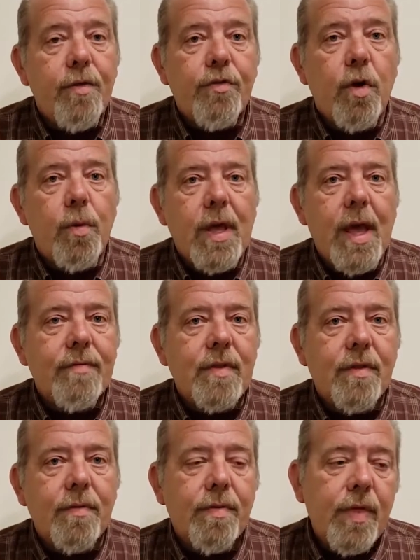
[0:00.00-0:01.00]
So we have
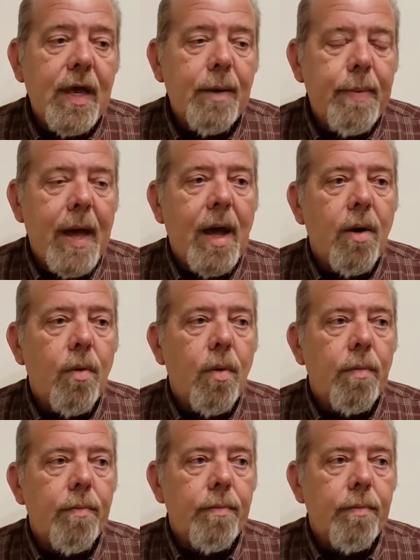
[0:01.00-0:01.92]
to think about,